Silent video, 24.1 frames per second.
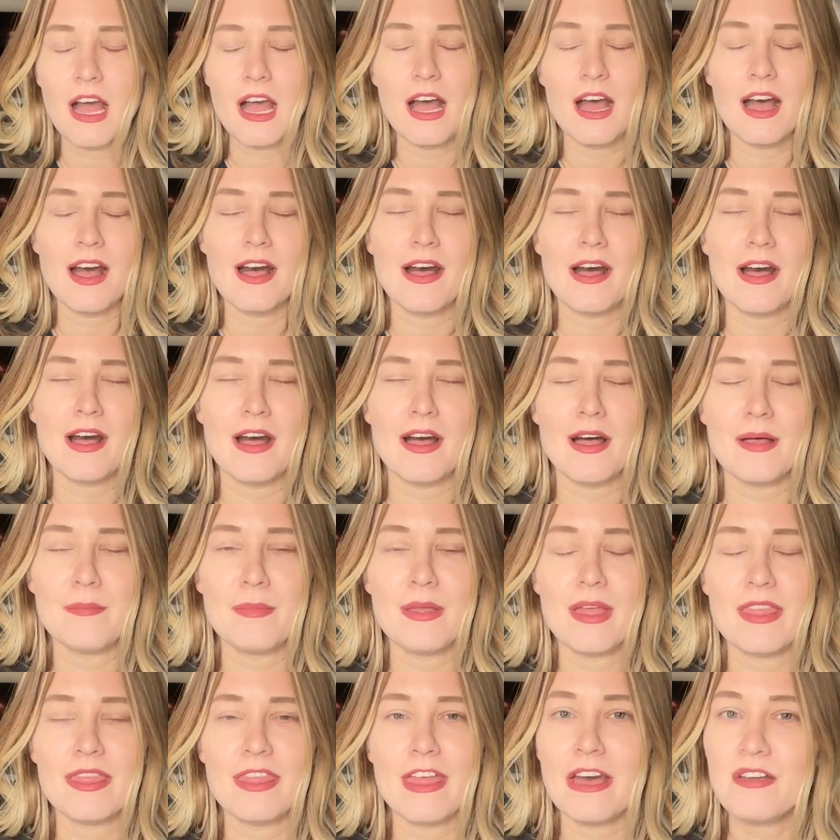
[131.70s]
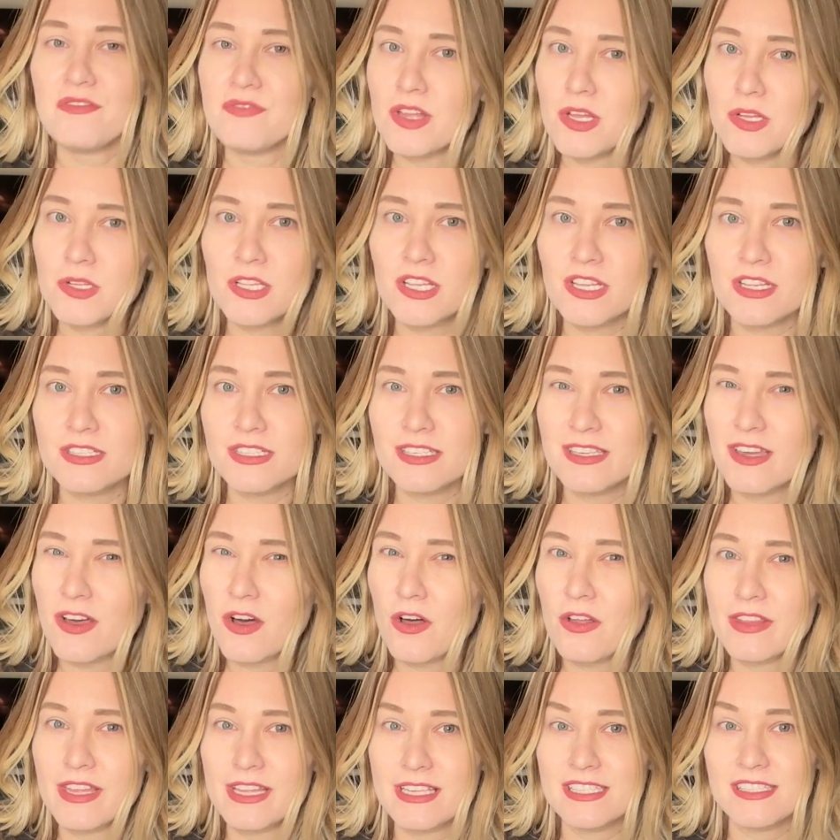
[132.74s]
that felt good to get
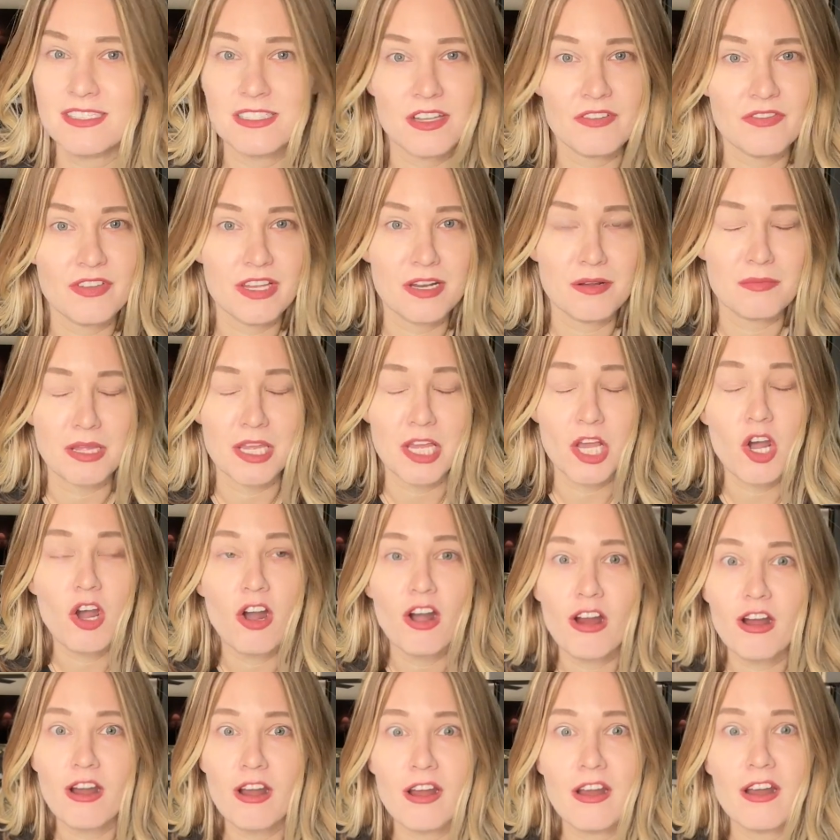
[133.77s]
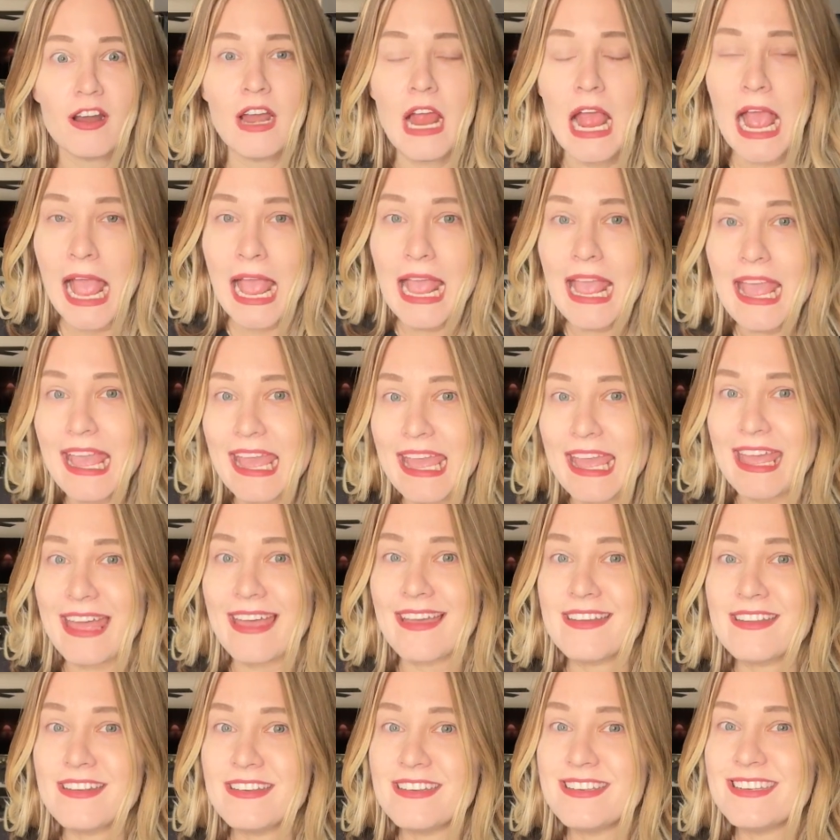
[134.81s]
all that stuff out of my car.
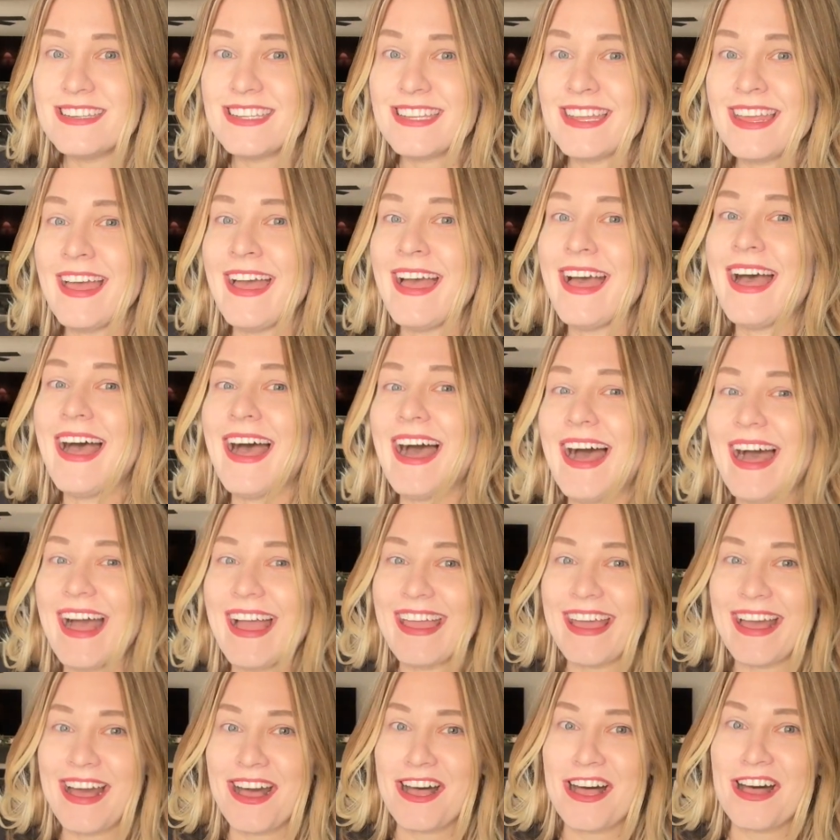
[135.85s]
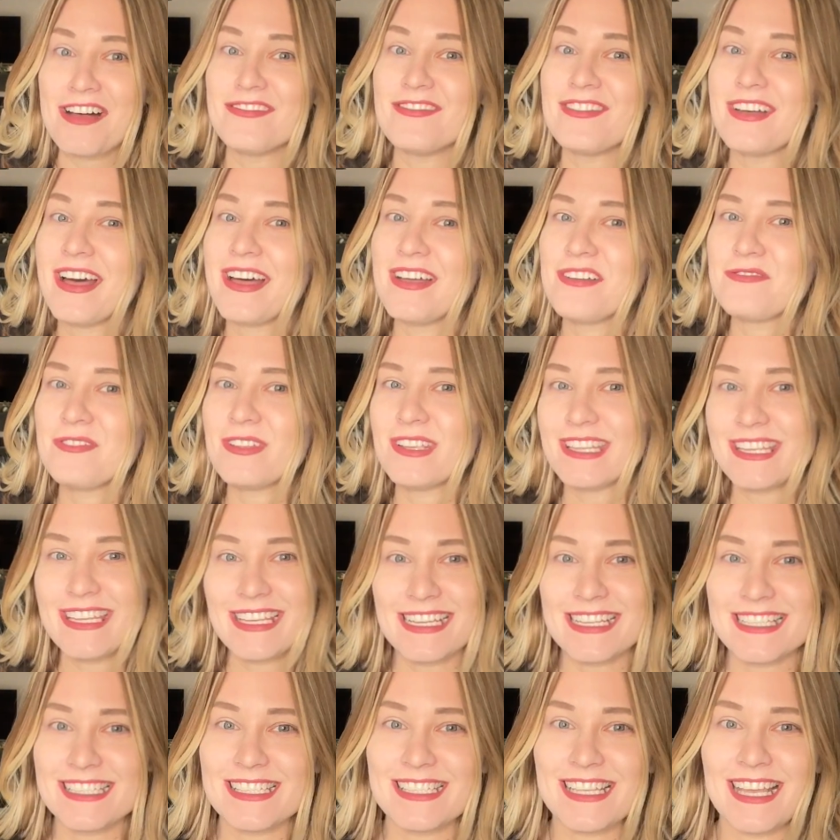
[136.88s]
And I have a really
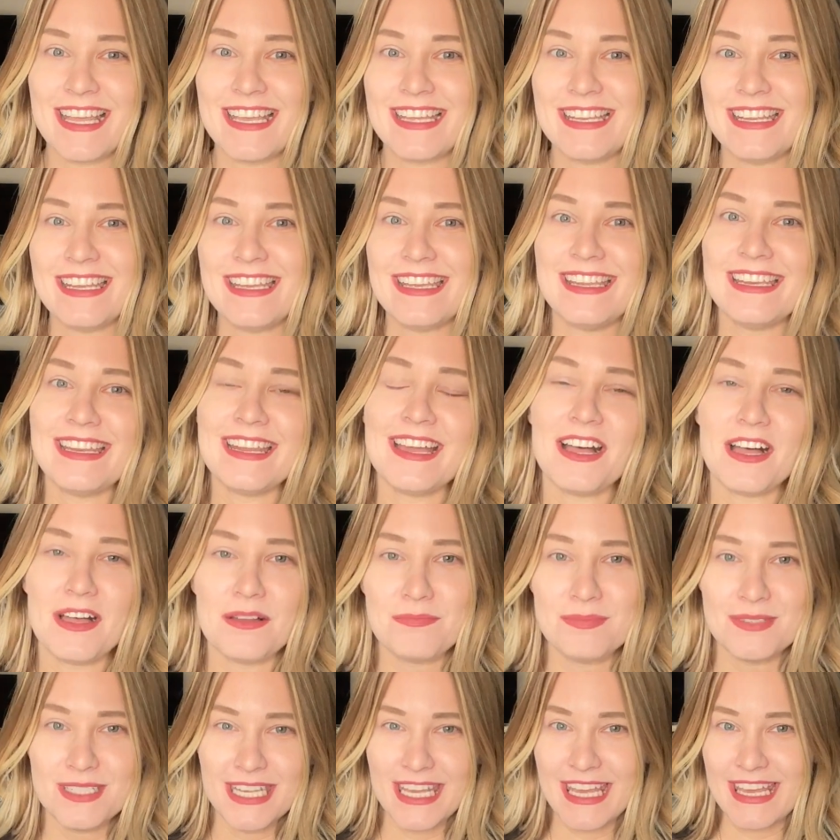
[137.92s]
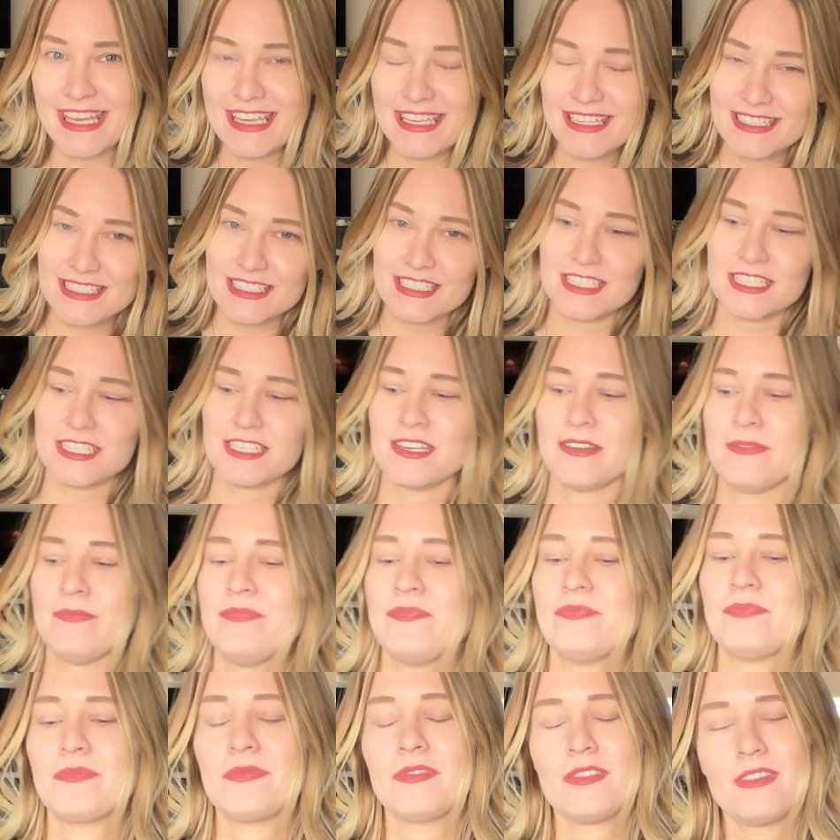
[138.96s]
exciting update
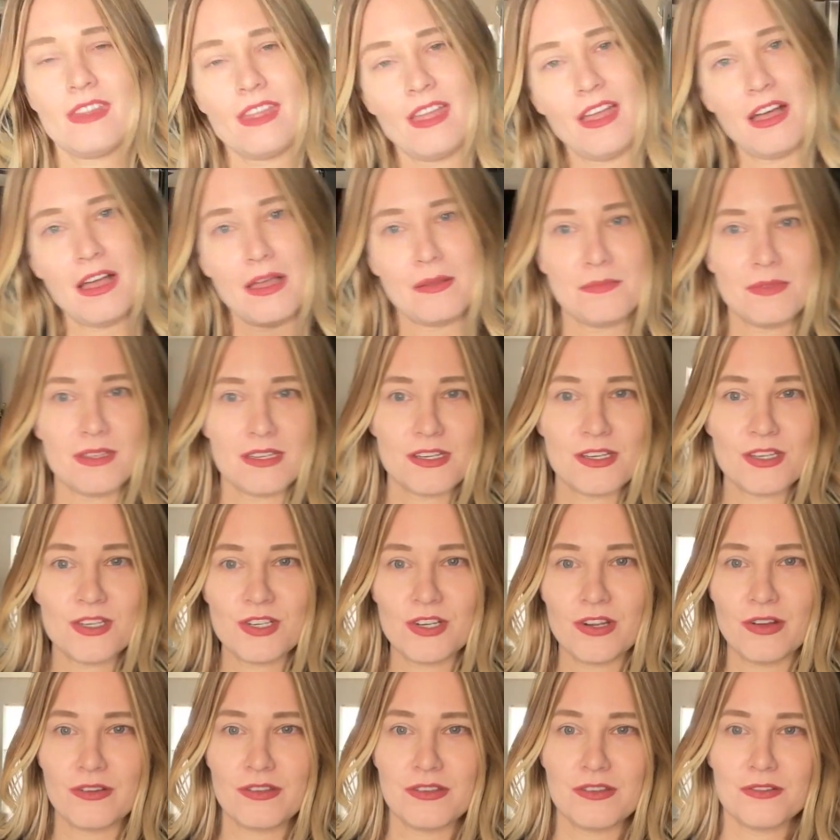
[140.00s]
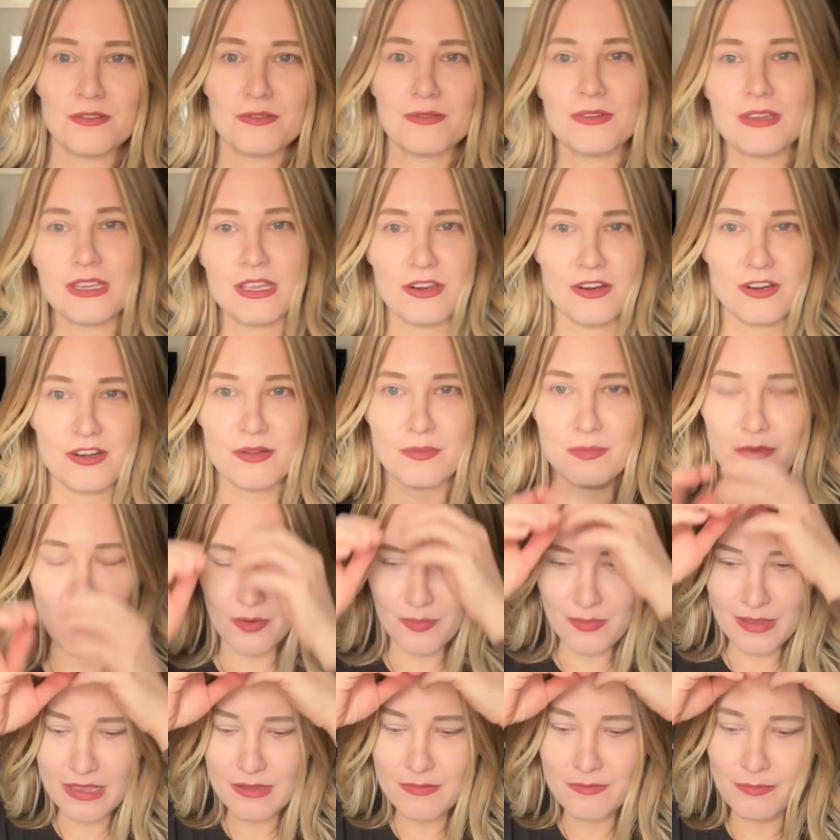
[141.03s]
I'm gonna show you here in a
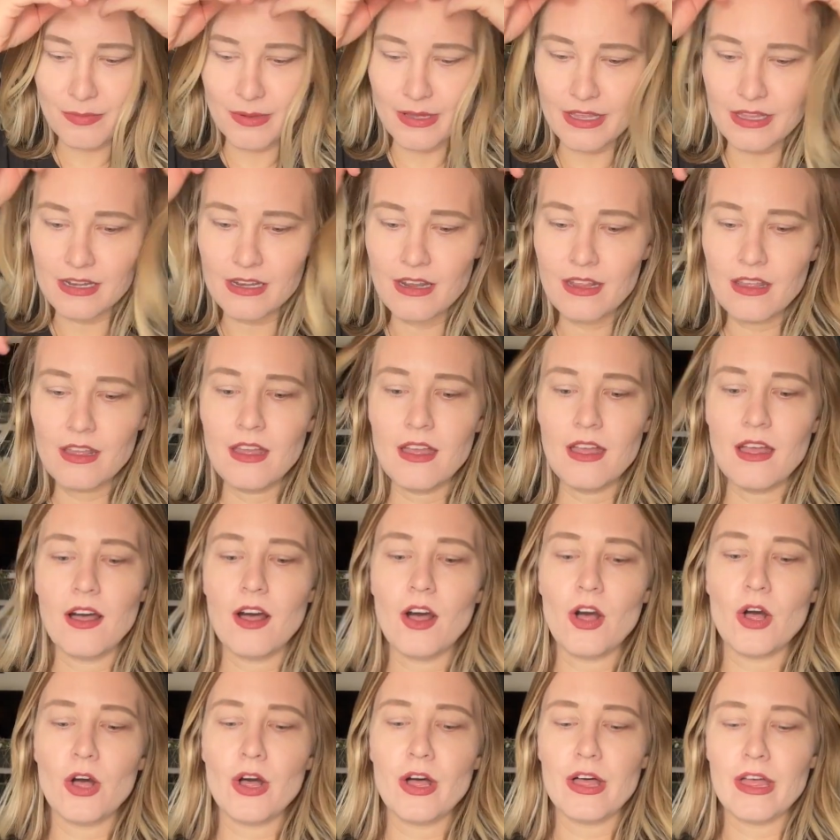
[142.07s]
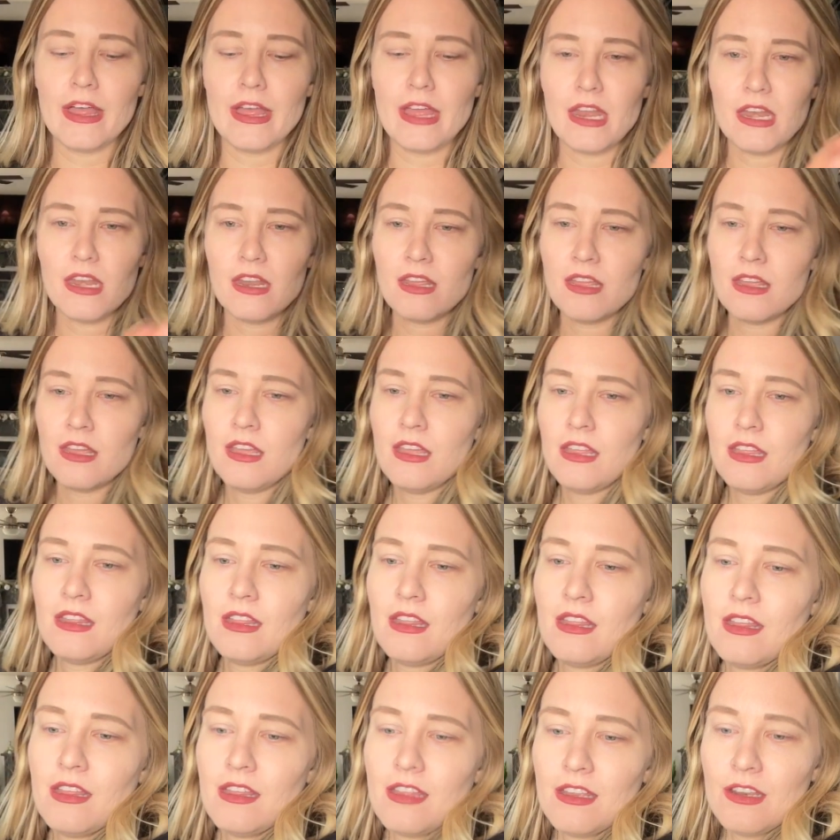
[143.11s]
moment, but on
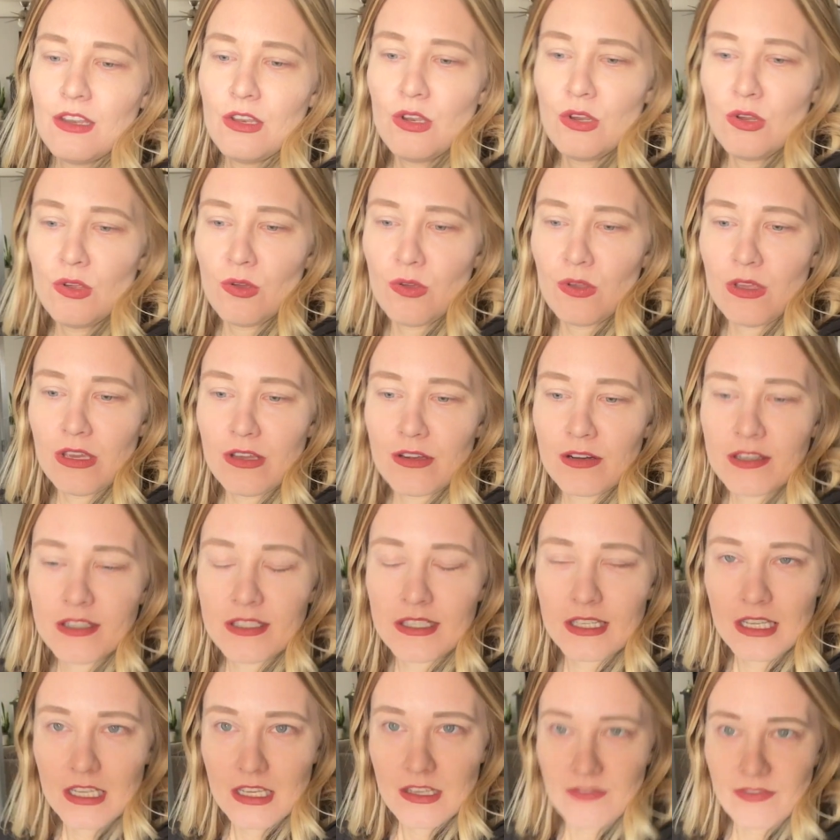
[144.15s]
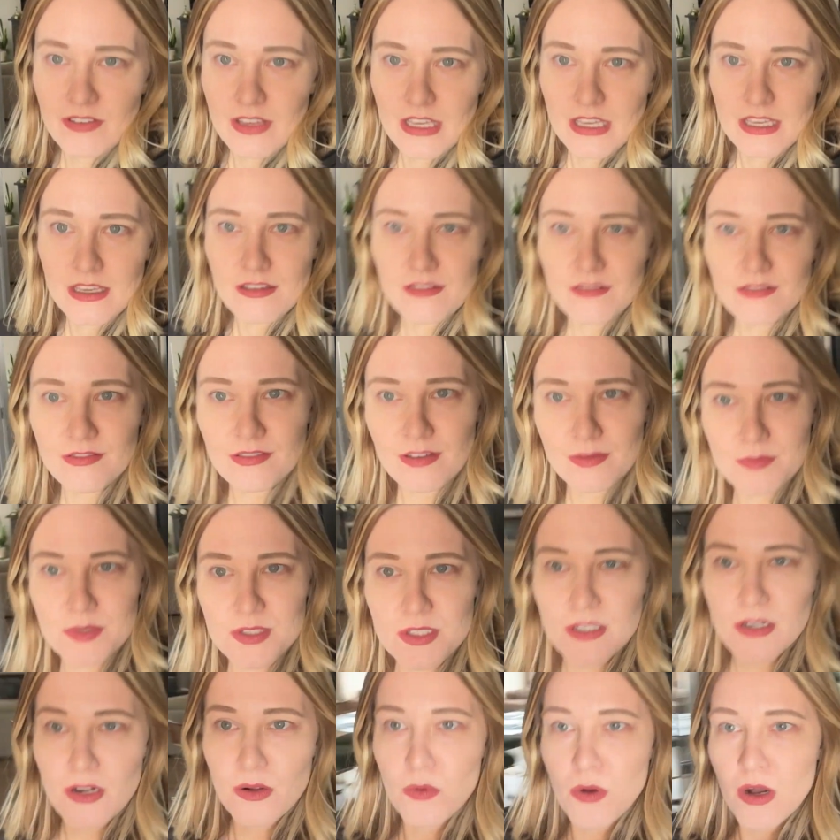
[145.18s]
New Year's Eve, I'm
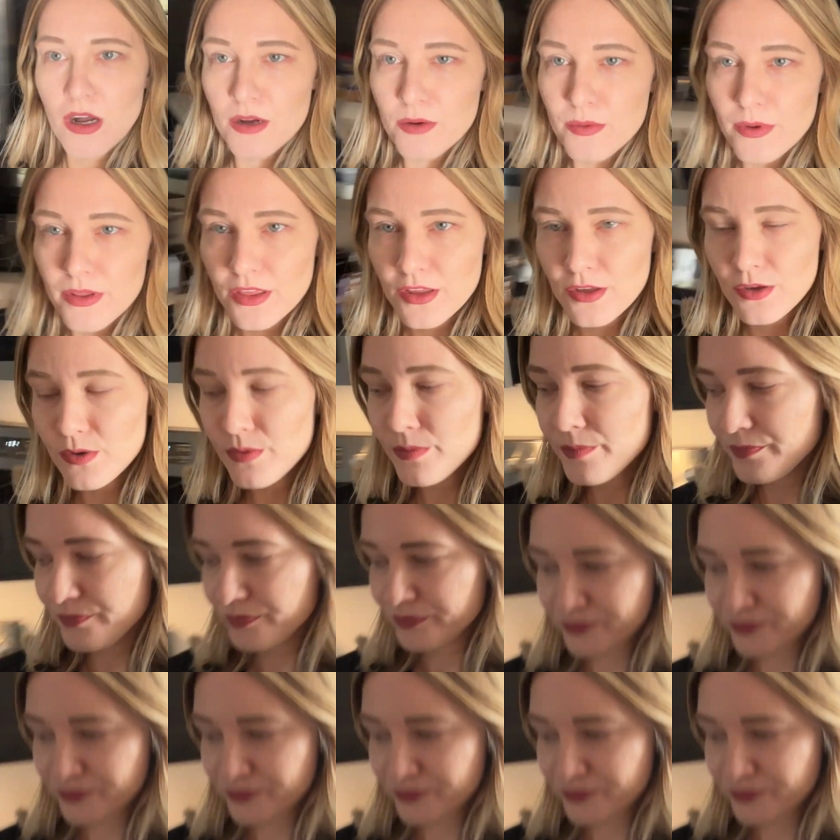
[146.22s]
just gonna walk with you.